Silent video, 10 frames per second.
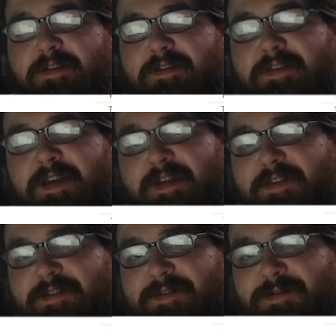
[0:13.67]
yeah.
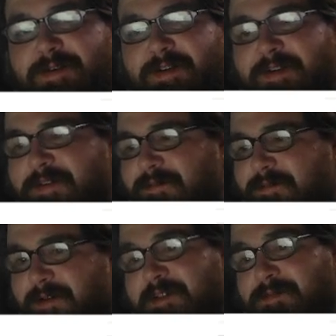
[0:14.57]

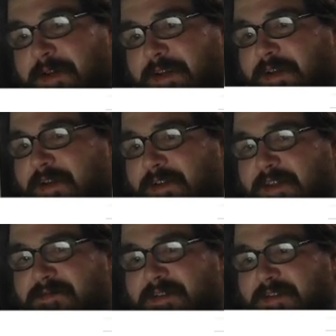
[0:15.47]
Well, it's Monday.
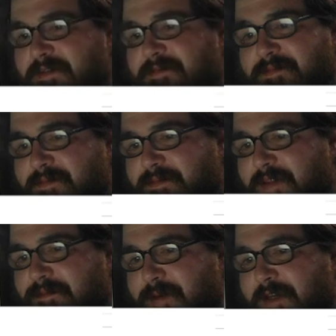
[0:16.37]

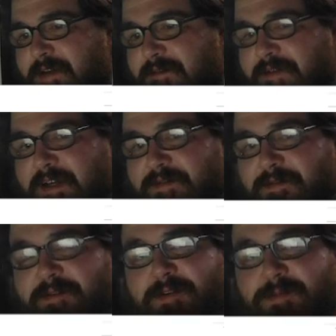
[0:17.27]
They've been in effect for a
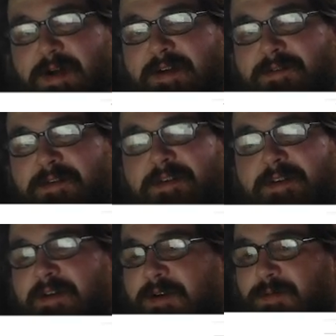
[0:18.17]
little while.
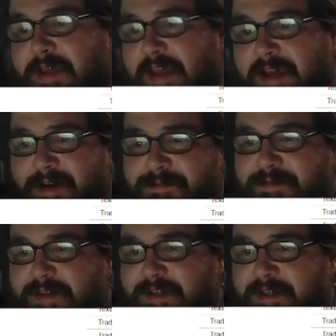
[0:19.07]
We have
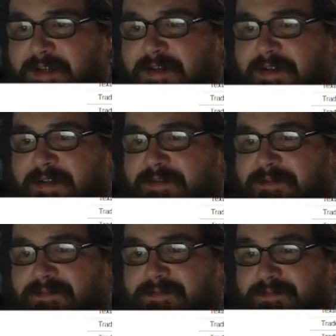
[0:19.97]
the
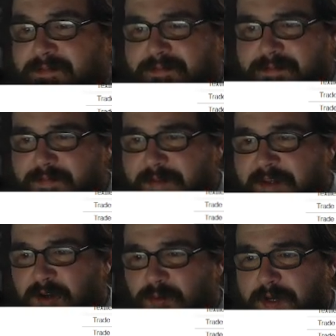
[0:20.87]

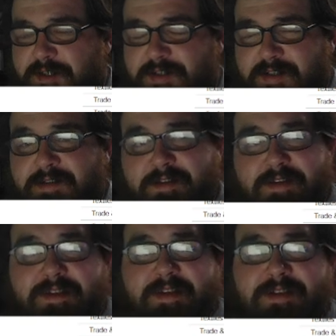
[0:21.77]
equation
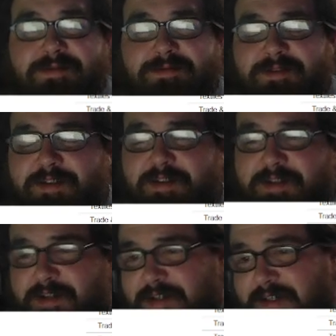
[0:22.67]
that they used to